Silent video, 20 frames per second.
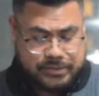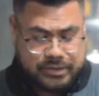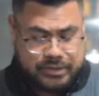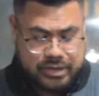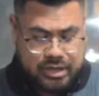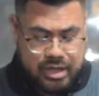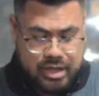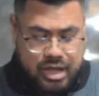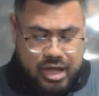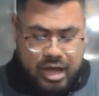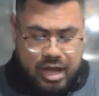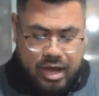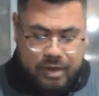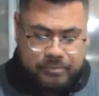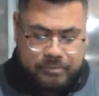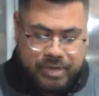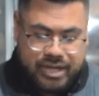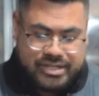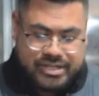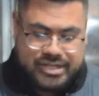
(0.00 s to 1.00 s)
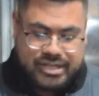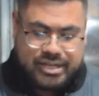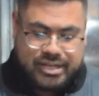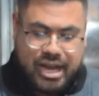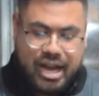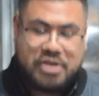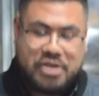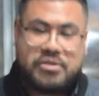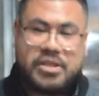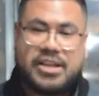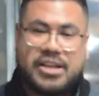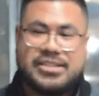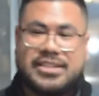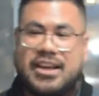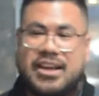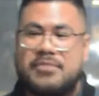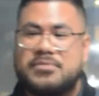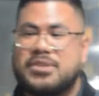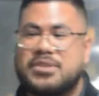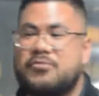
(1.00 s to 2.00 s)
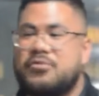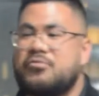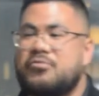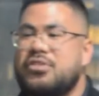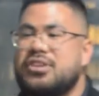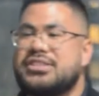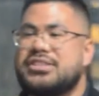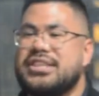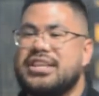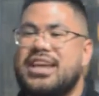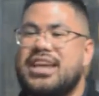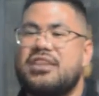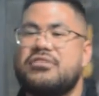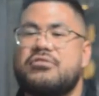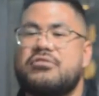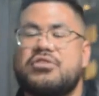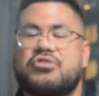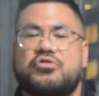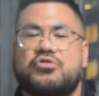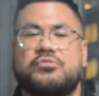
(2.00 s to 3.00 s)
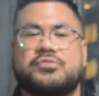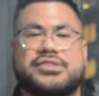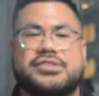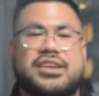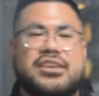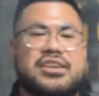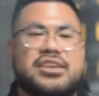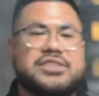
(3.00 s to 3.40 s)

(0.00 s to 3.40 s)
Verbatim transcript: Mm. Because I know that at times when we're together in a group setting,